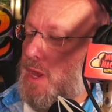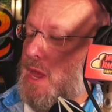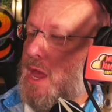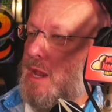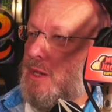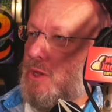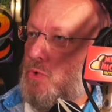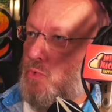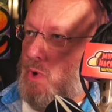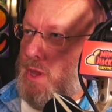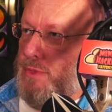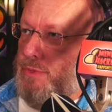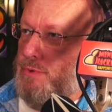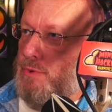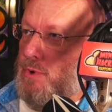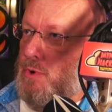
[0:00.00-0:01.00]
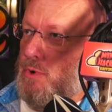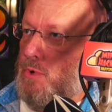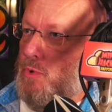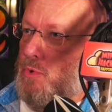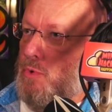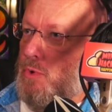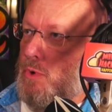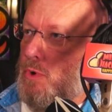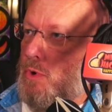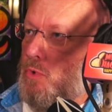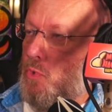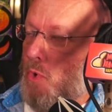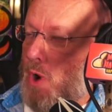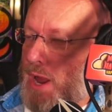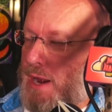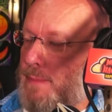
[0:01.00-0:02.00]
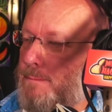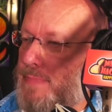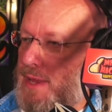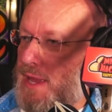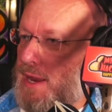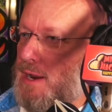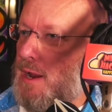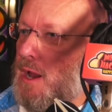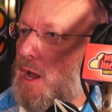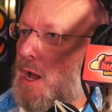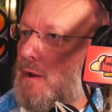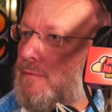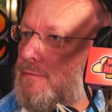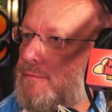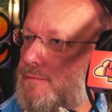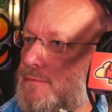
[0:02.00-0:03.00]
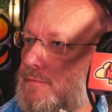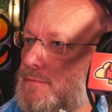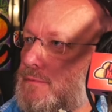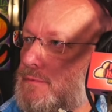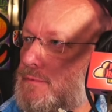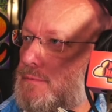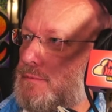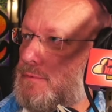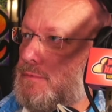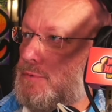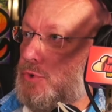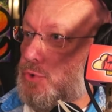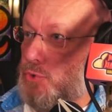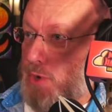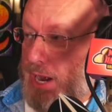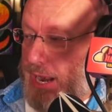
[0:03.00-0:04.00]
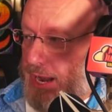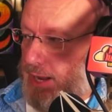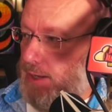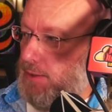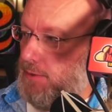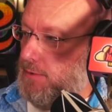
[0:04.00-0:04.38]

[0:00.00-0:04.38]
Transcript: And you went through quite a bit of training,